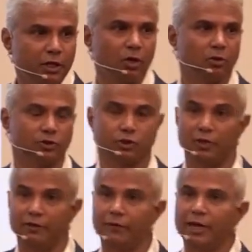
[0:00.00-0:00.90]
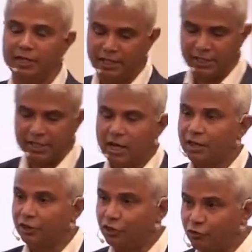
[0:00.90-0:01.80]
are the goals. So if I need
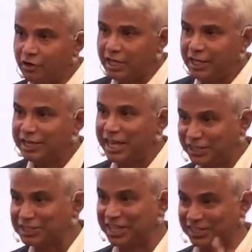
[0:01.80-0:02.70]
3 data